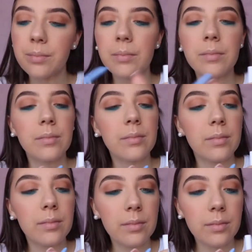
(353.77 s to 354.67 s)

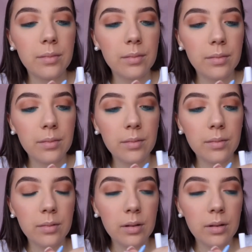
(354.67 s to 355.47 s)
No one is speaking in this clip.